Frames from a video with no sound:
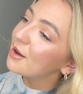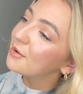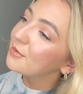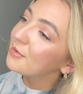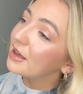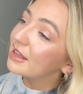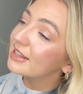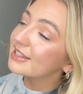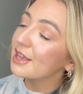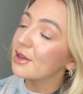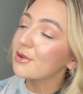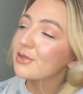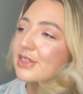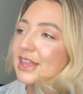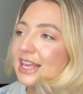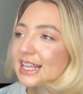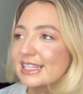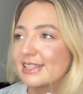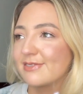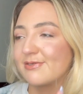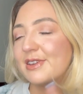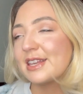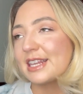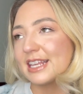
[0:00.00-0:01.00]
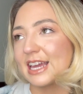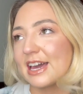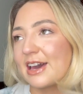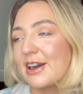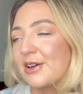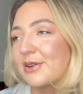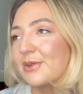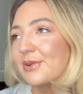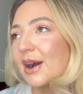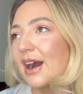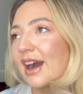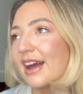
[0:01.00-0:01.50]
So this video
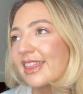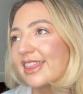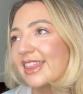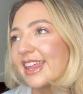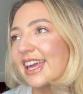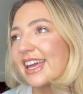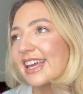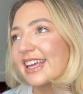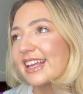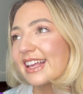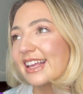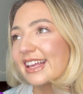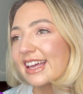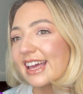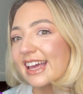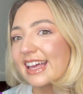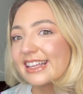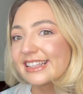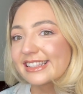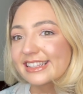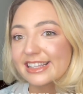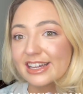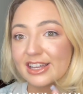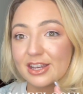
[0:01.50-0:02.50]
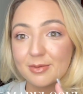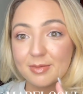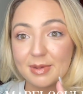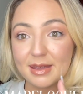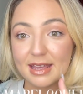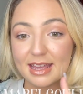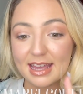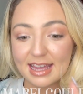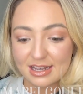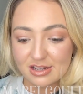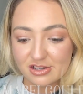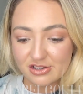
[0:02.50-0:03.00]
I think is going to be
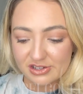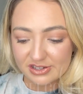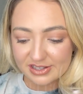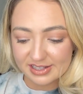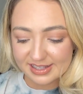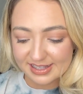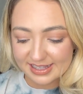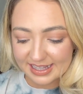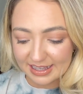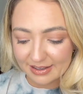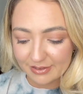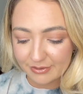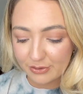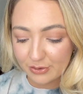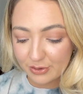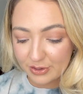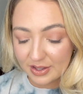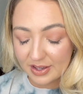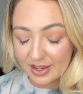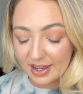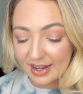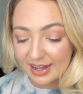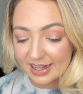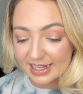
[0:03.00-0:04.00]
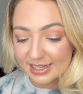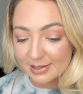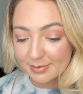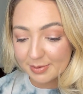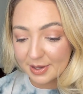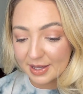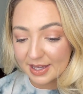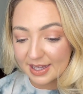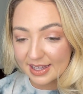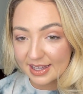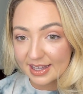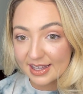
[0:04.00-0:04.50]
interesting for you guys
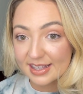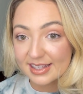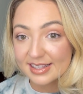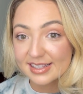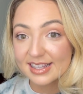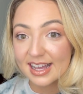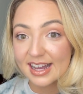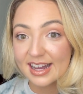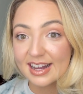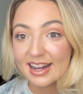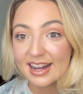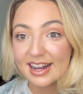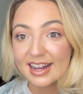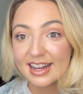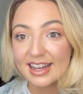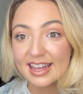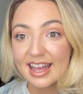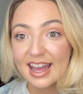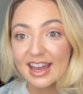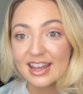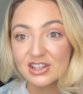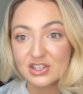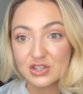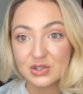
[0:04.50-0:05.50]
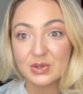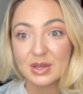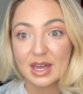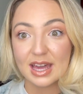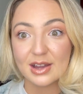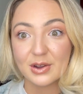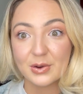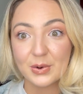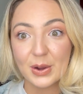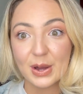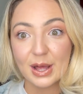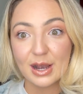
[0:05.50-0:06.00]
because I do get
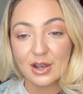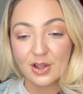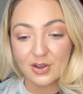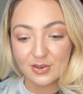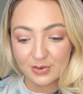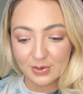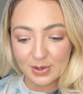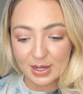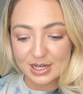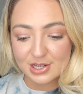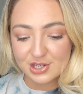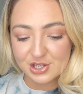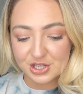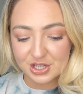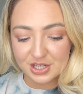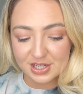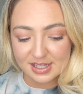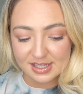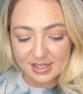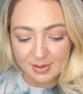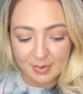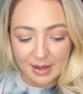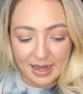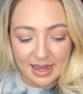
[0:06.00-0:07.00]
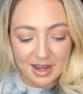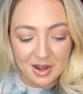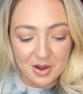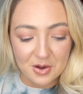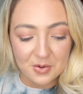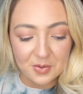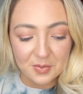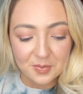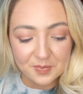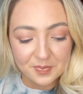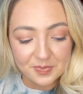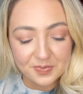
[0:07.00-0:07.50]
quite a lot of questions about
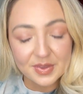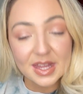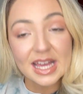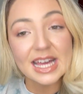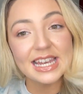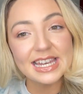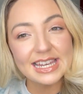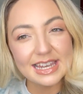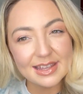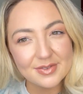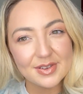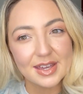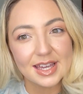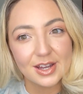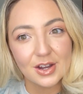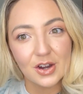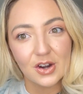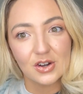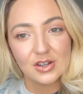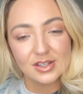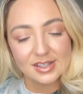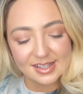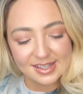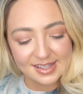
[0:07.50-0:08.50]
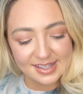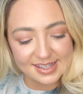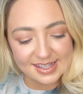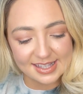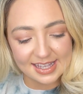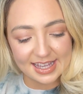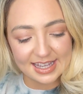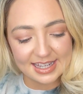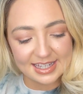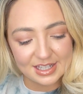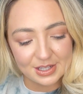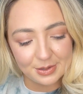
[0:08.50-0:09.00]
living costs in
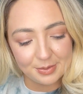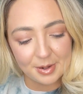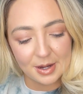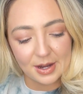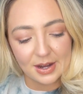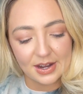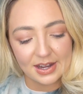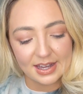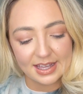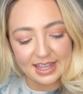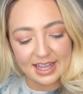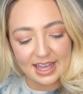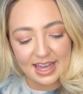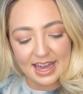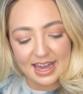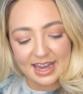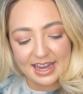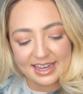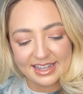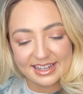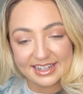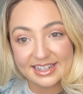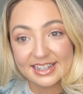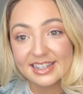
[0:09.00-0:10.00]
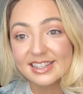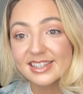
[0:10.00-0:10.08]
Dubai and,